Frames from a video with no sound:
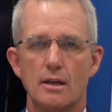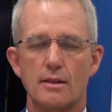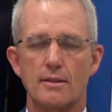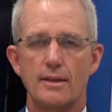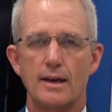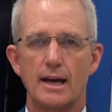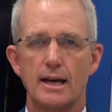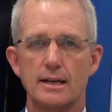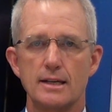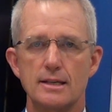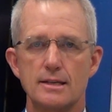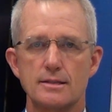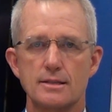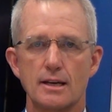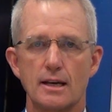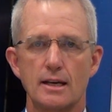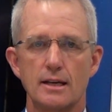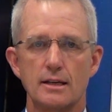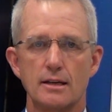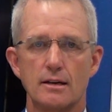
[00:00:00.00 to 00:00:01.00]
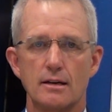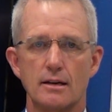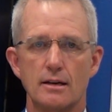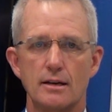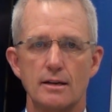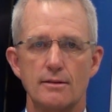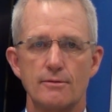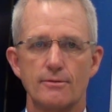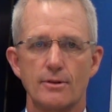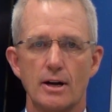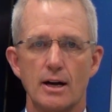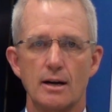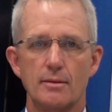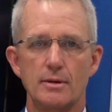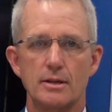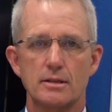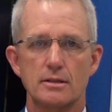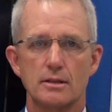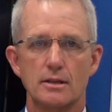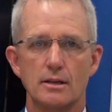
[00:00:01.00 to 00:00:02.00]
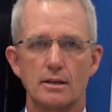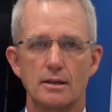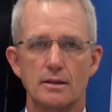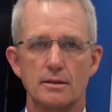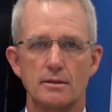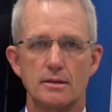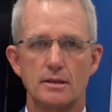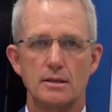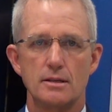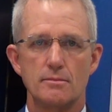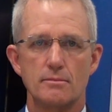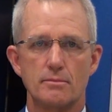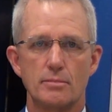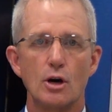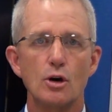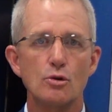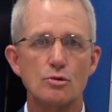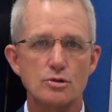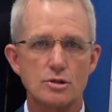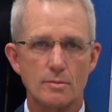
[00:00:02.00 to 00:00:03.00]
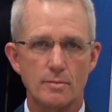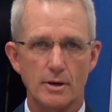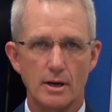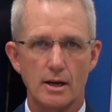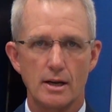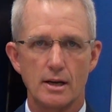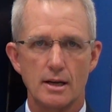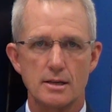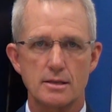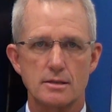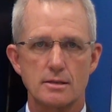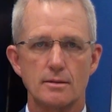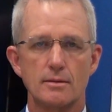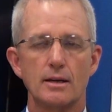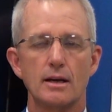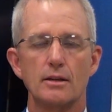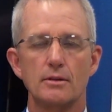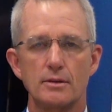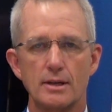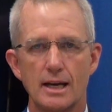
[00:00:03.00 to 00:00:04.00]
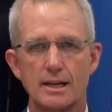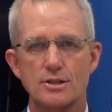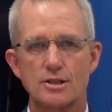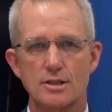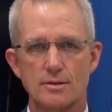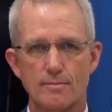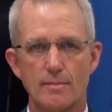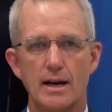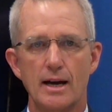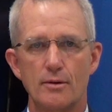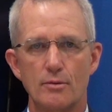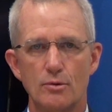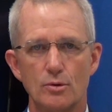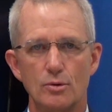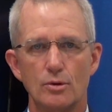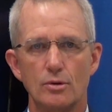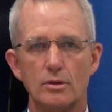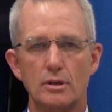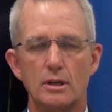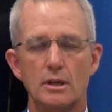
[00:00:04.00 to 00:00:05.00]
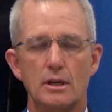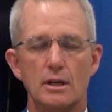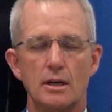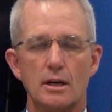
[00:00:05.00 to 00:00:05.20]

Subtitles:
That is an environment imposed upon us, and actually it's my rule,